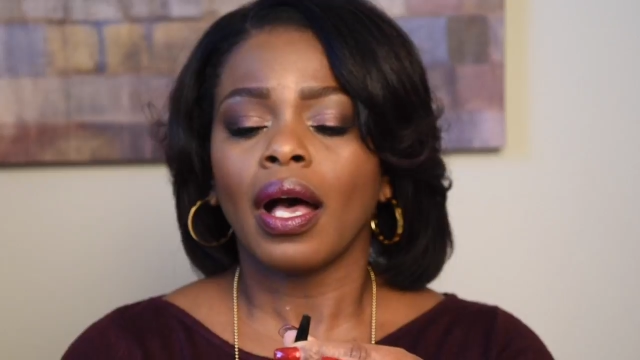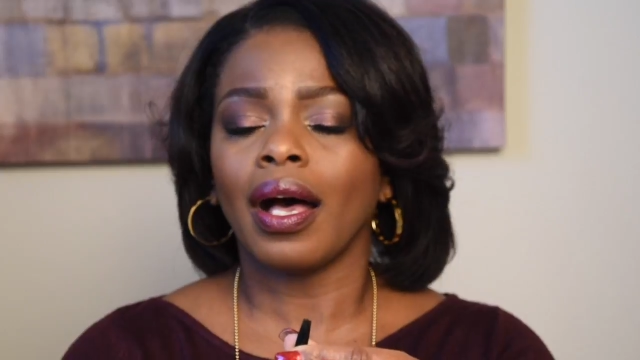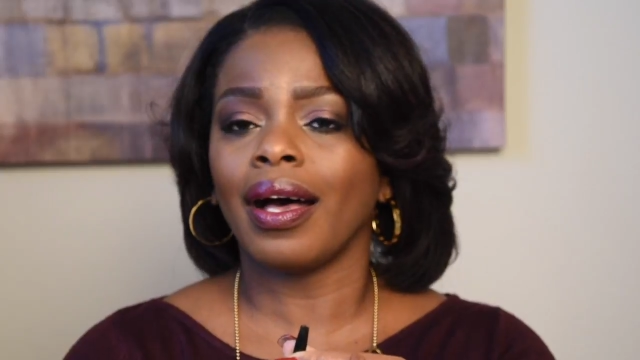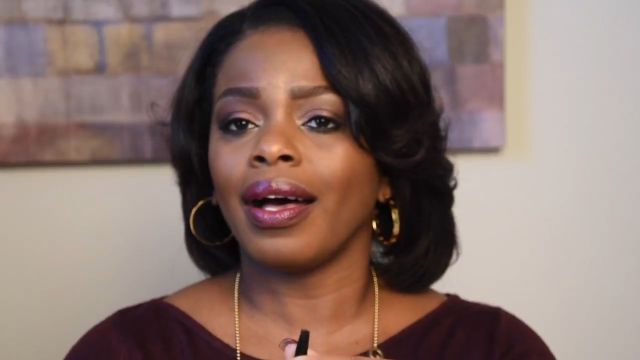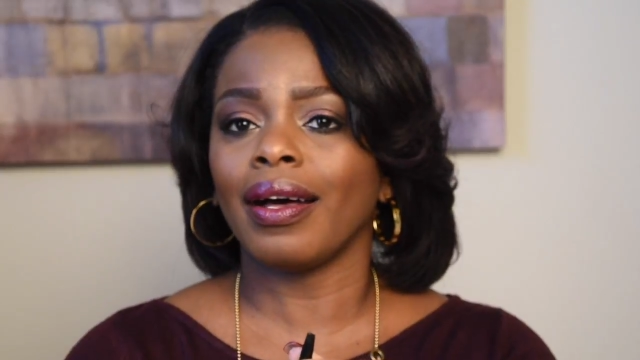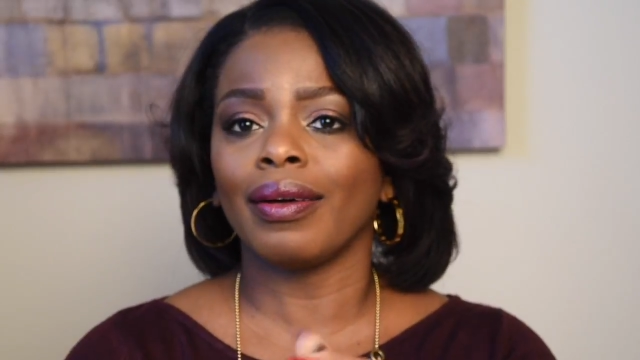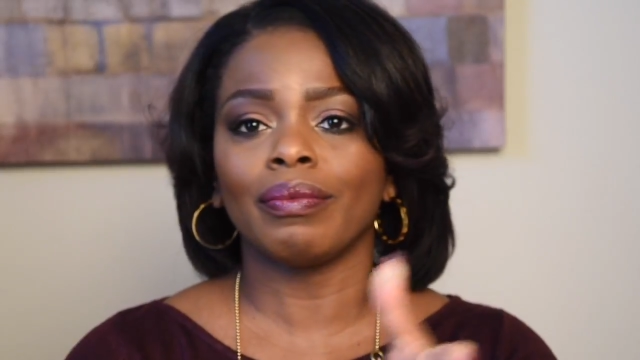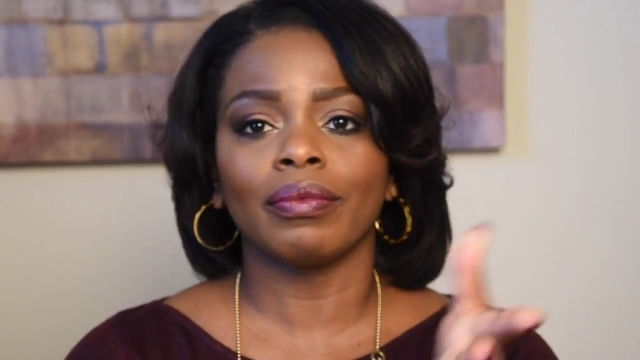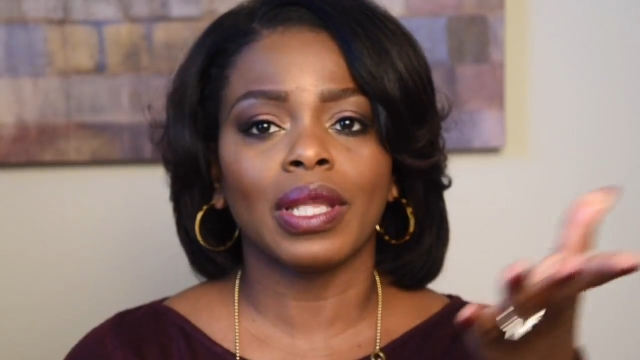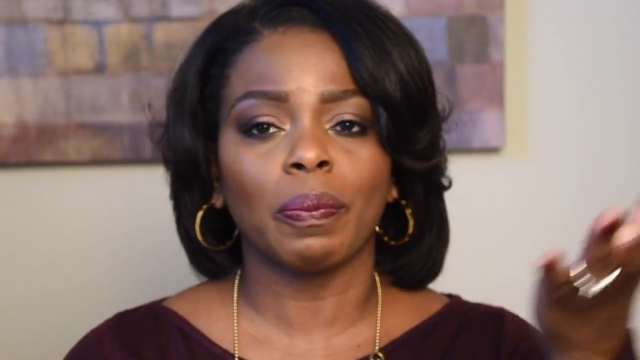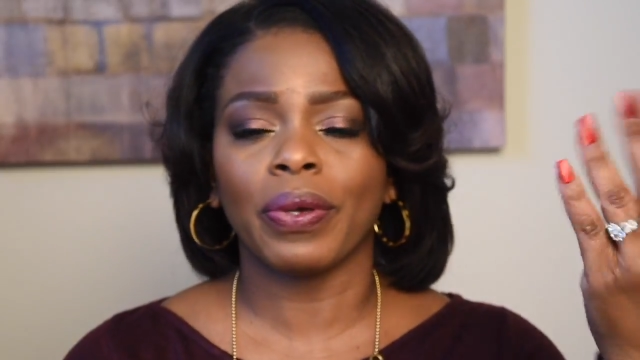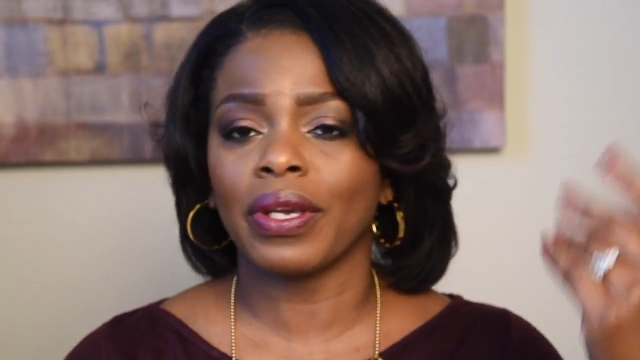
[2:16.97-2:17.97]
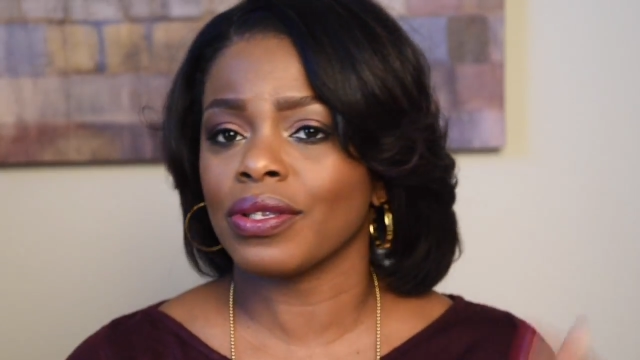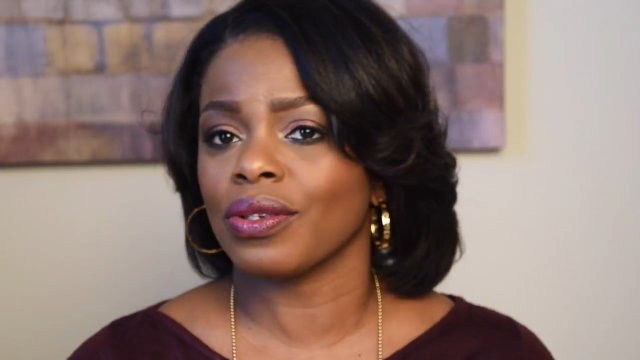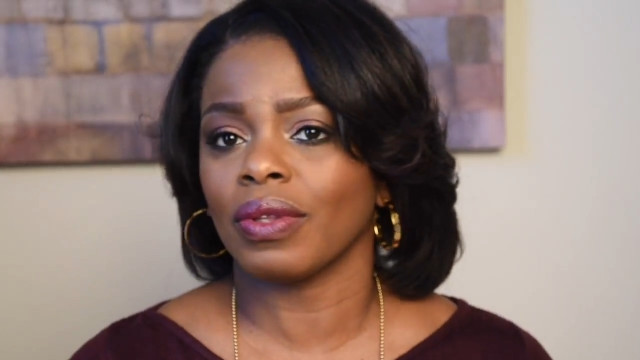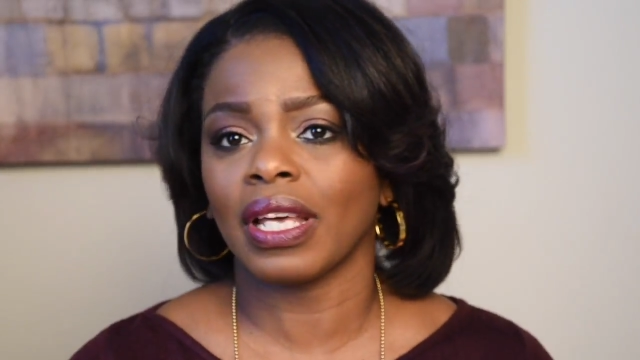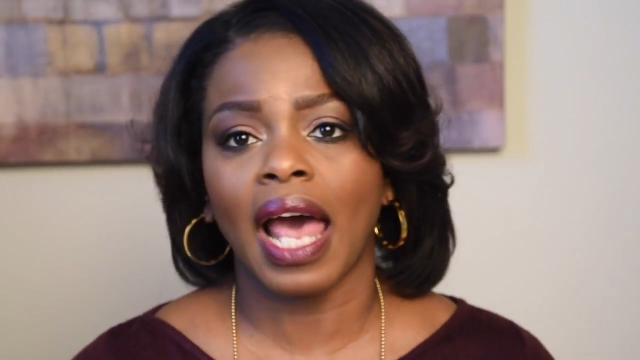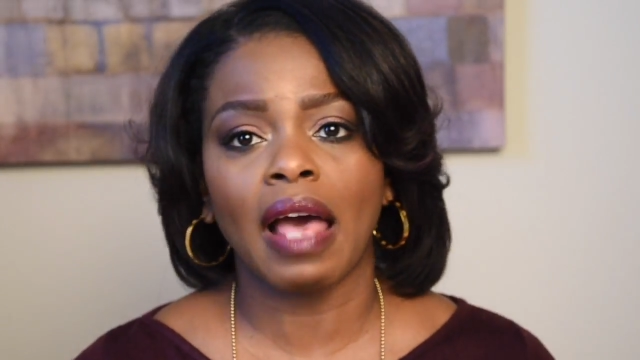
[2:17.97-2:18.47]
the
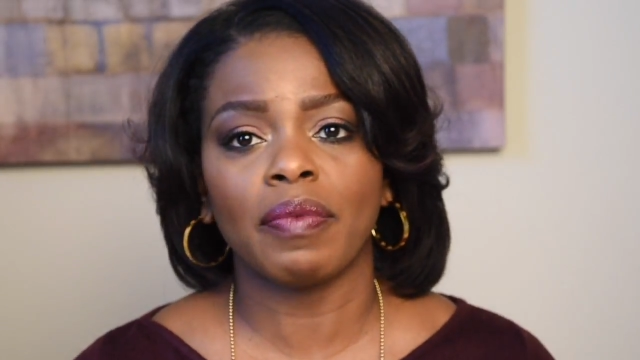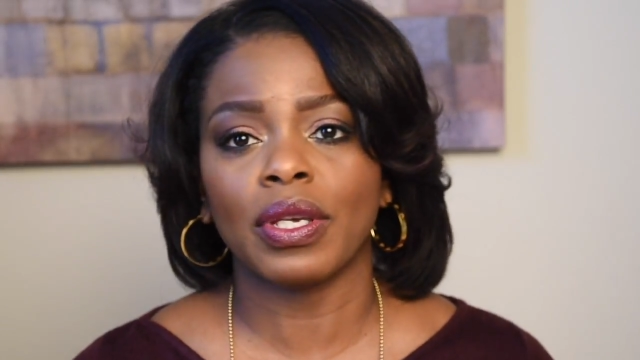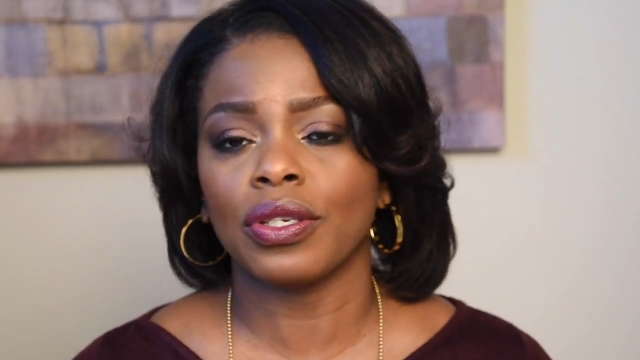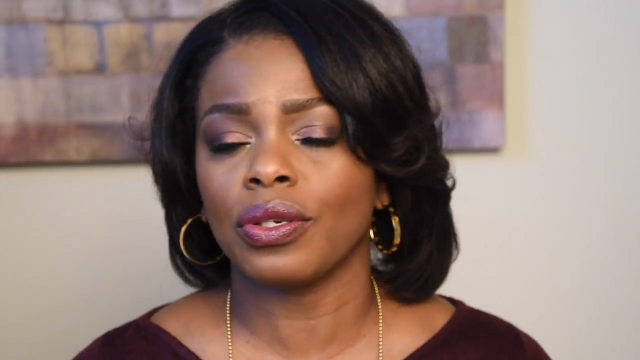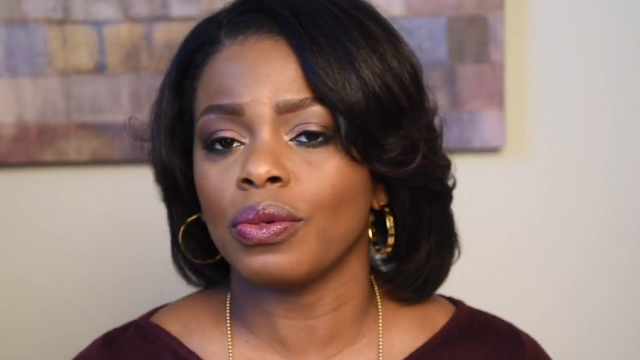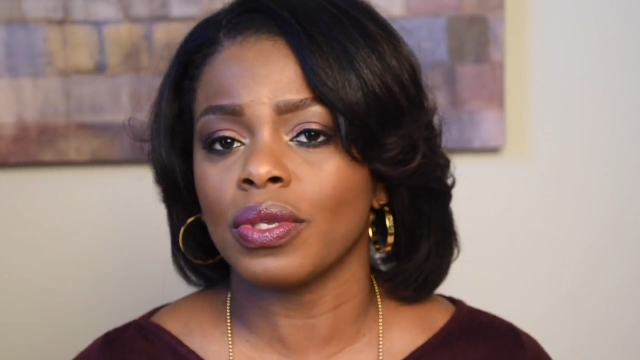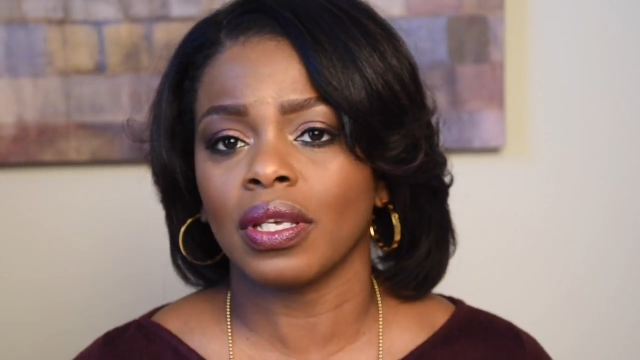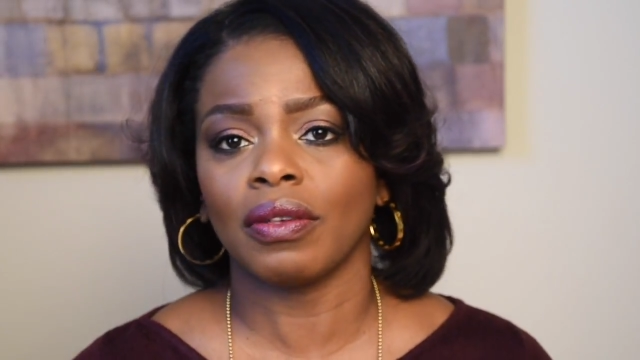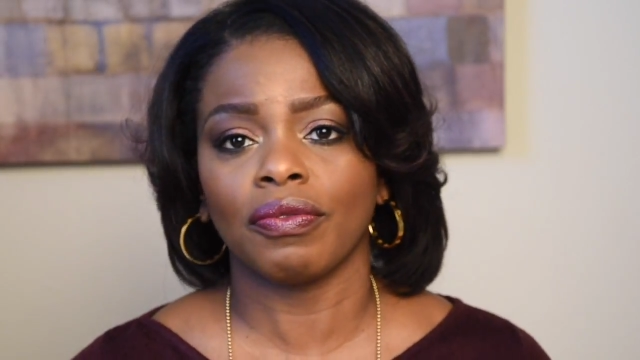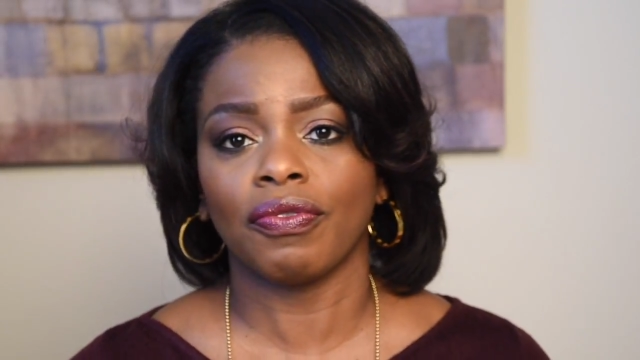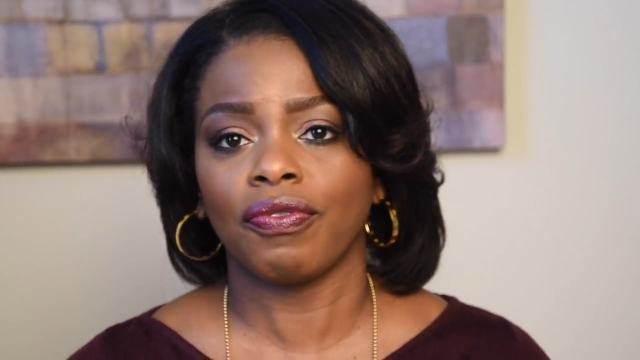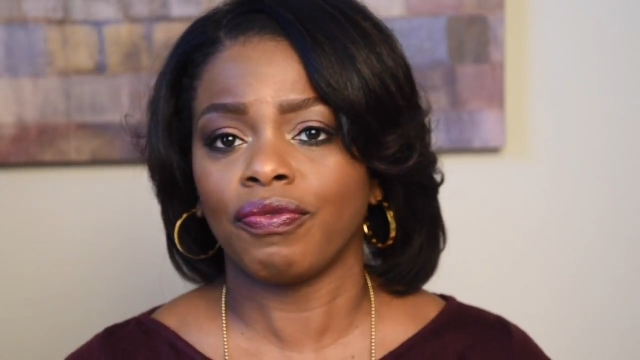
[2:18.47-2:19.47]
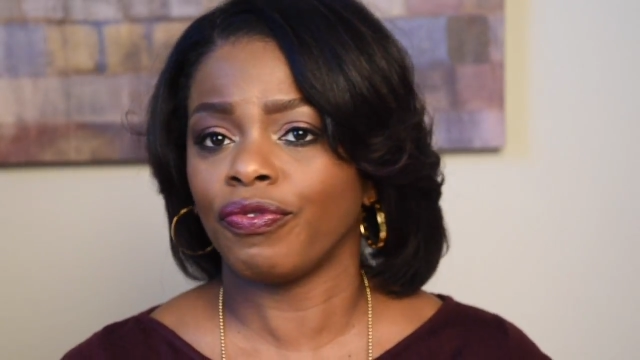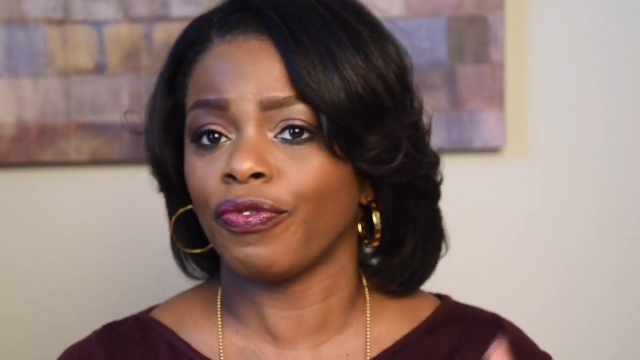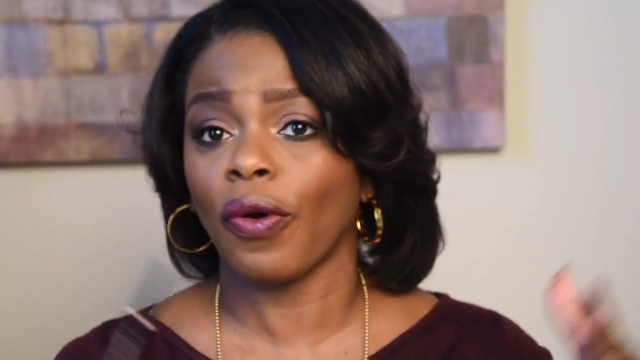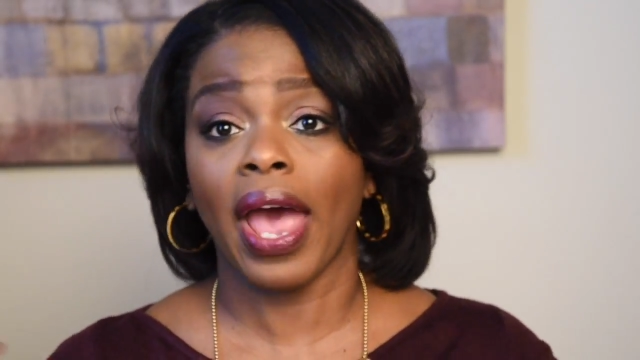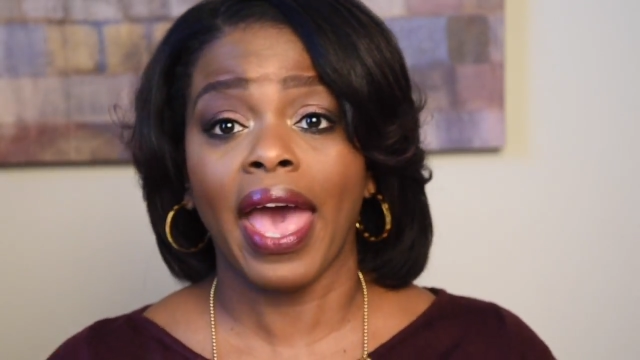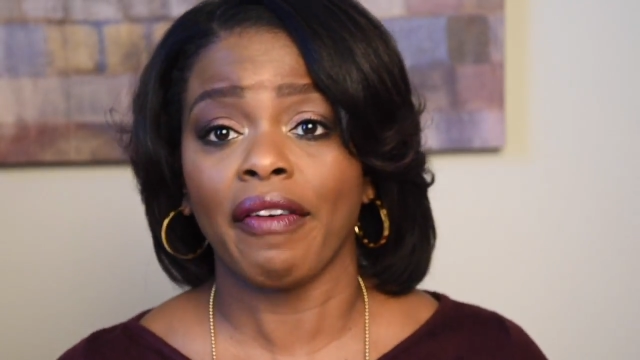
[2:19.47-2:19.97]
pencil that I've been using
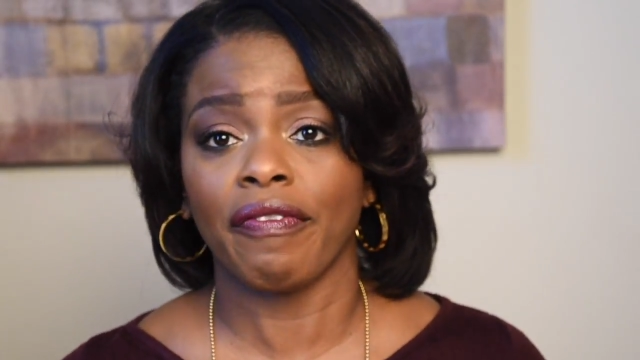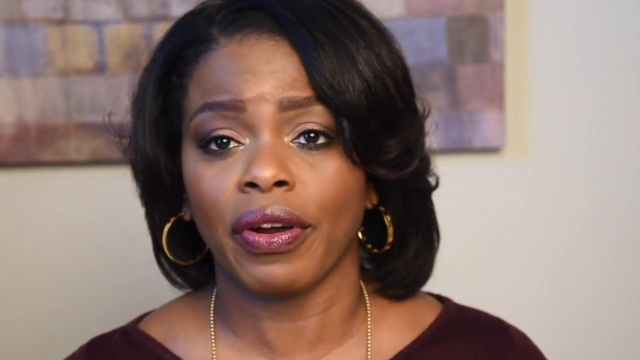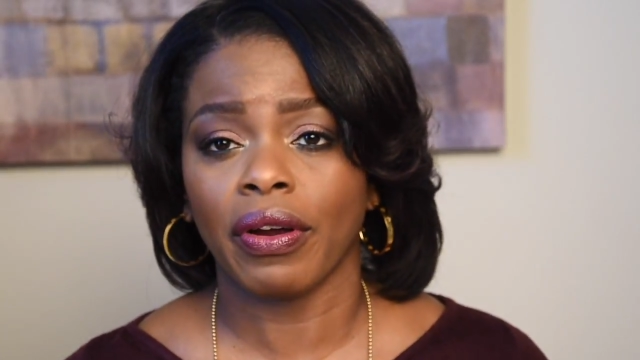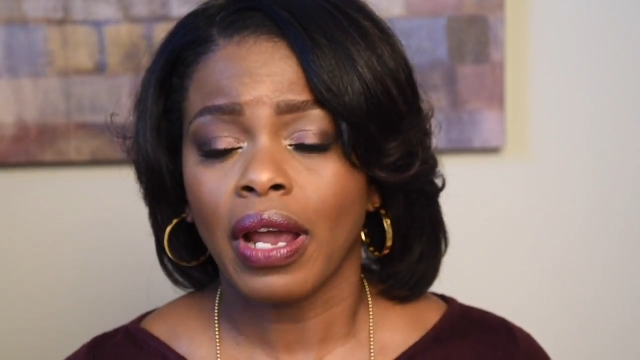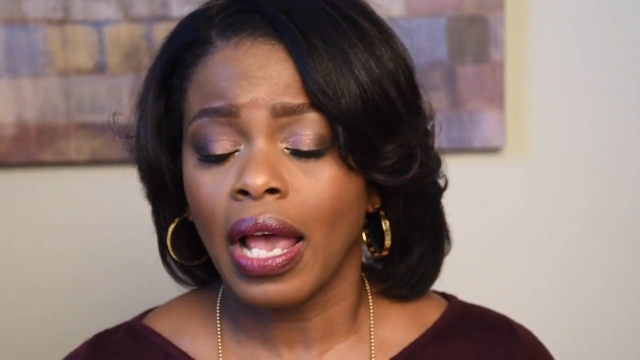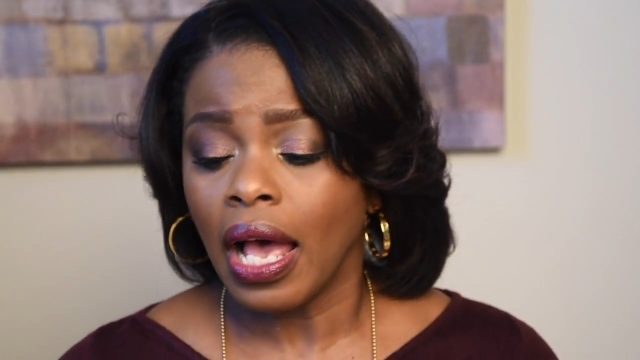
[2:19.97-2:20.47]
forever.